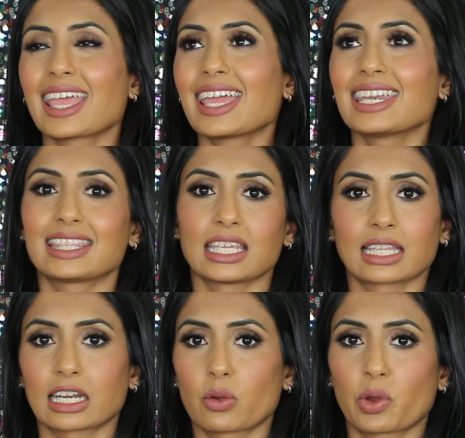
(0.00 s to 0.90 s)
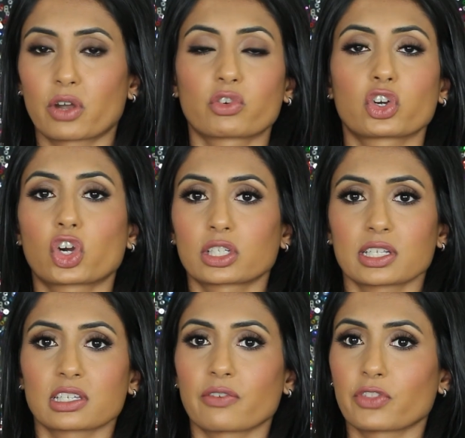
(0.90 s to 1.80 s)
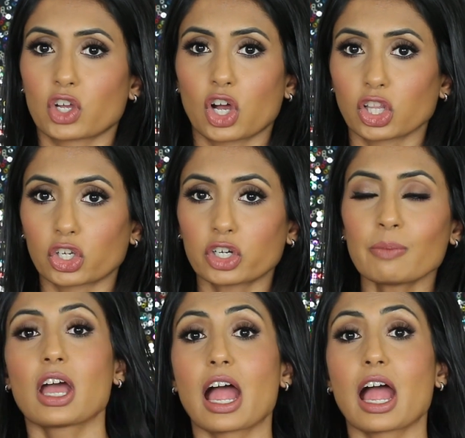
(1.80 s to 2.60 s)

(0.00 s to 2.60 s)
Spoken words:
anything that I wear regardless of the color.